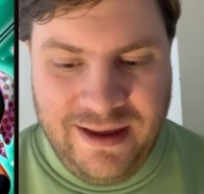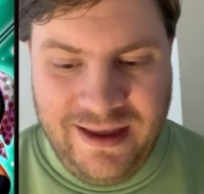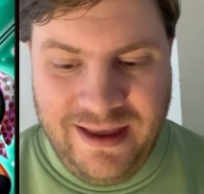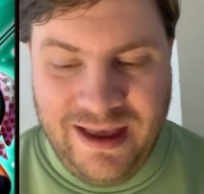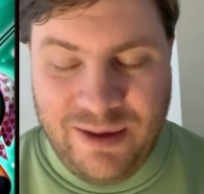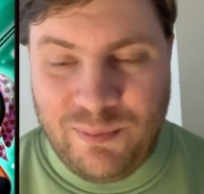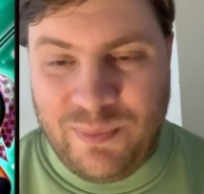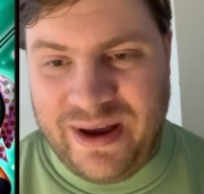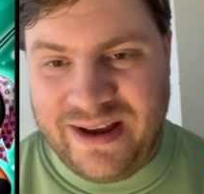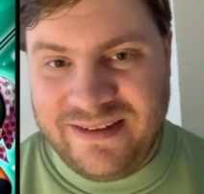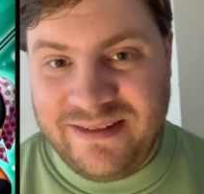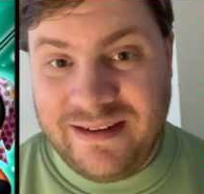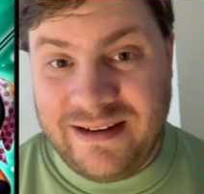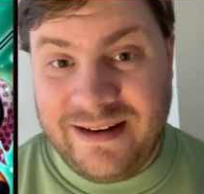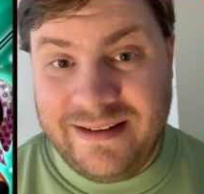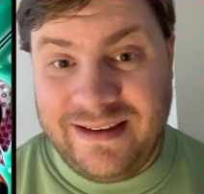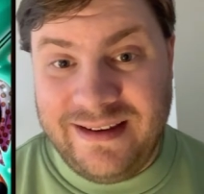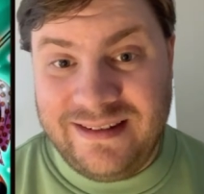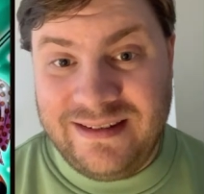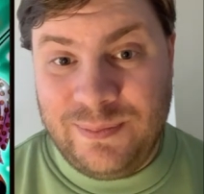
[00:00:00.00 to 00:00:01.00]
and basically
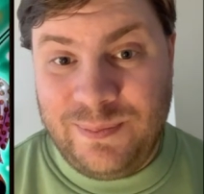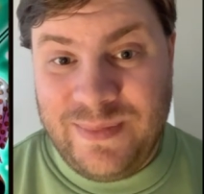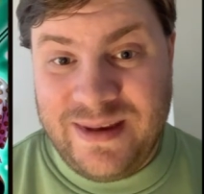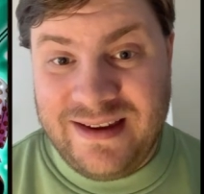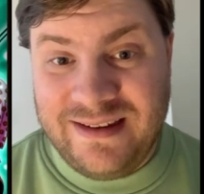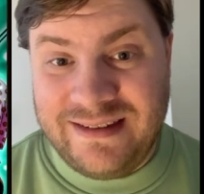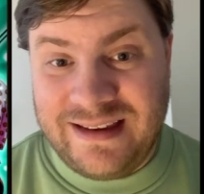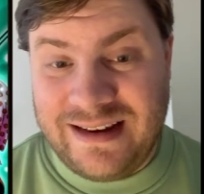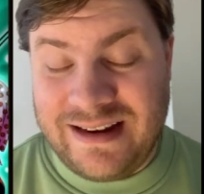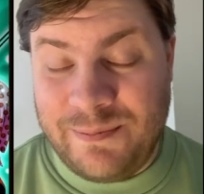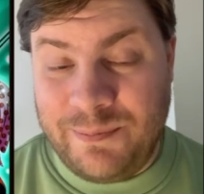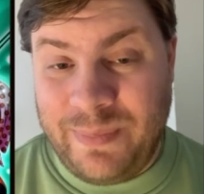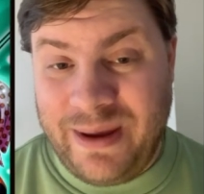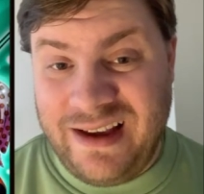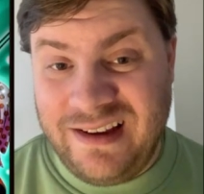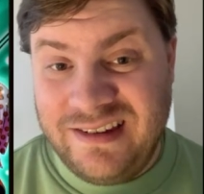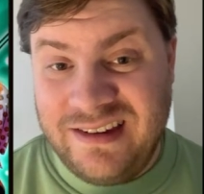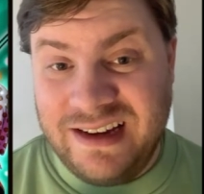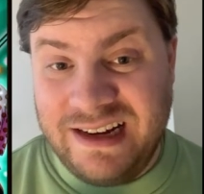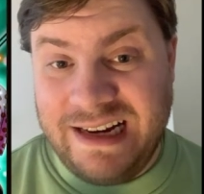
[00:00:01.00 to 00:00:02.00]
this means that it
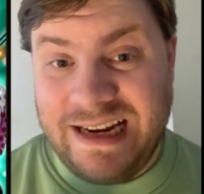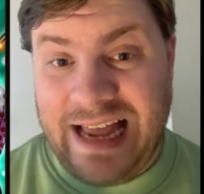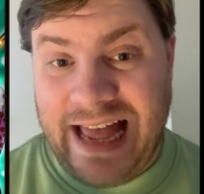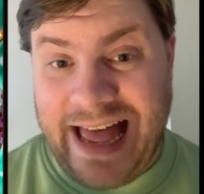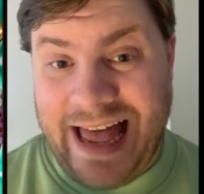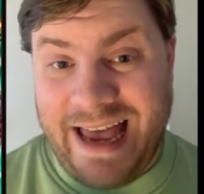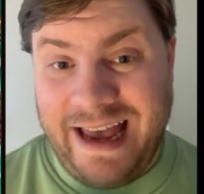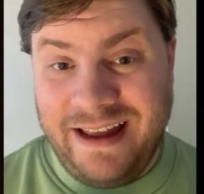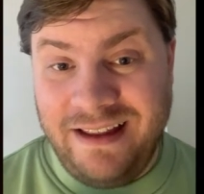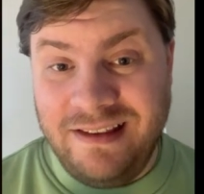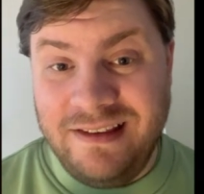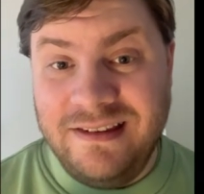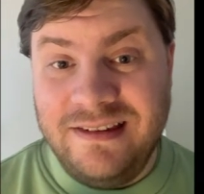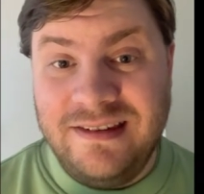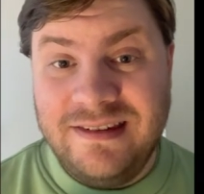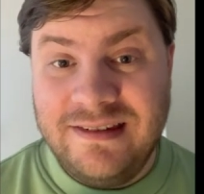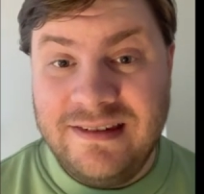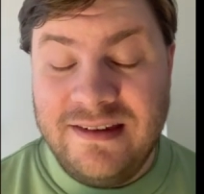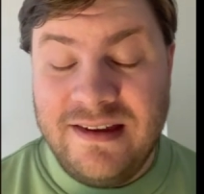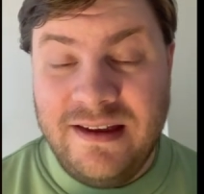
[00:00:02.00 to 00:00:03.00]
basically
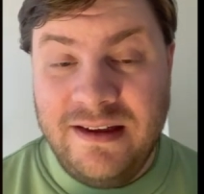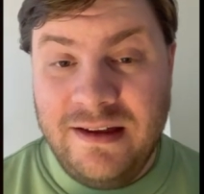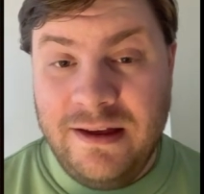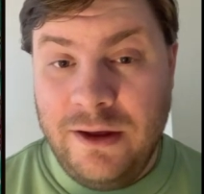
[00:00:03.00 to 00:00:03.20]
ends